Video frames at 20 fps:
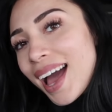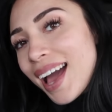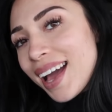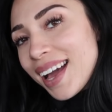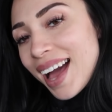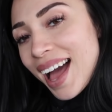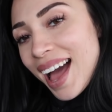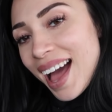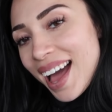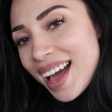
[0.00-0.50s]

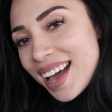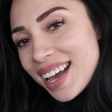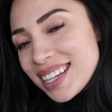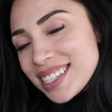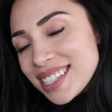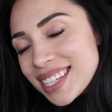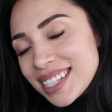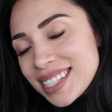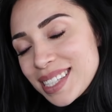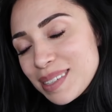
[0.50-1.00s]
Hey
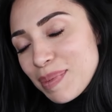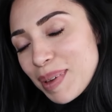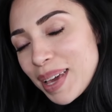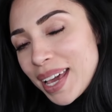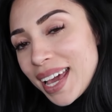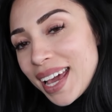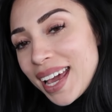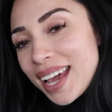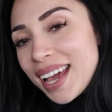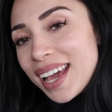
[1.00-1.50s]
guys, it's
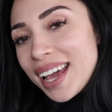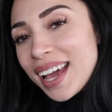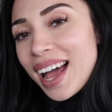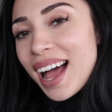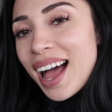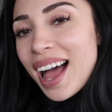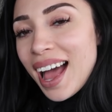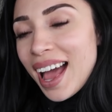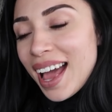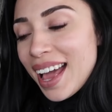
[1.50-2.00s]
me.
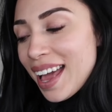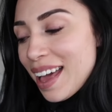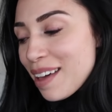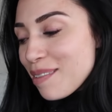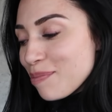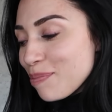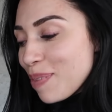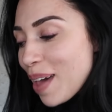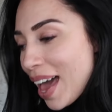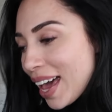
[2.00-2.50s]
I
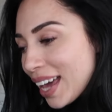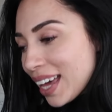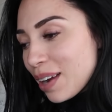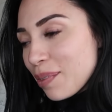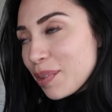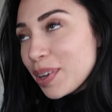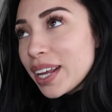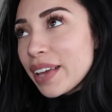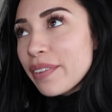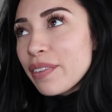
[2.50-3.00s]
am back and
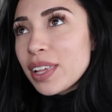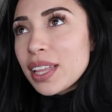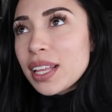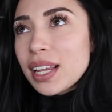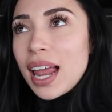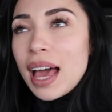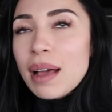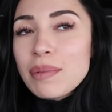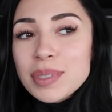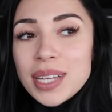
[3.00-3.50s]
I want to give you a
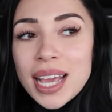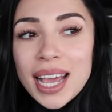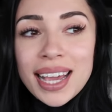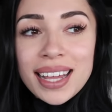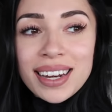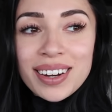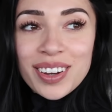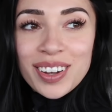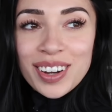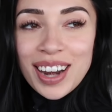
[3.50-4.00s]
little
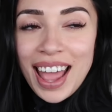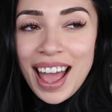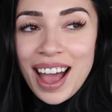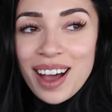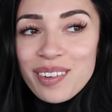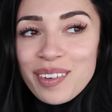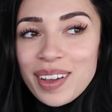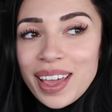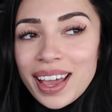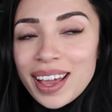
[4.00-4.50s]
update on
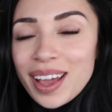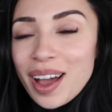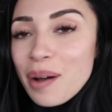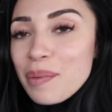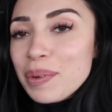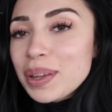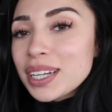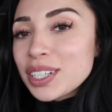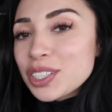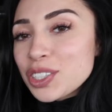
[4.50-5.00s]
how we are
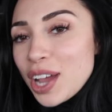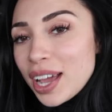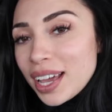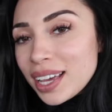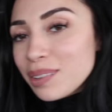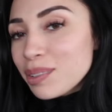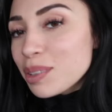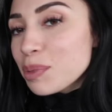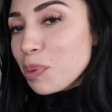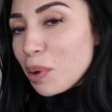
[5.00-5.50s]
going and
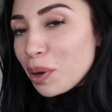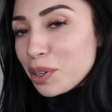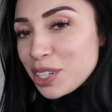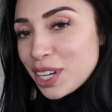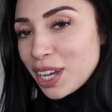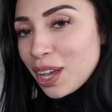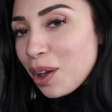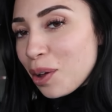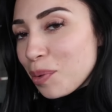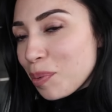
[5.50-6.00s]
checking with
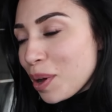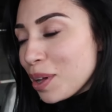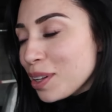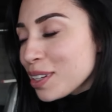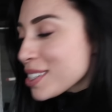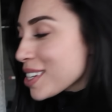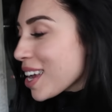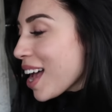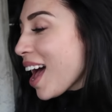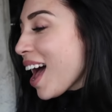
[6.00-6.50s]
Project
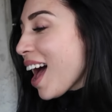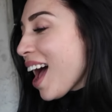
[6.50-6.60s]
Cobalt.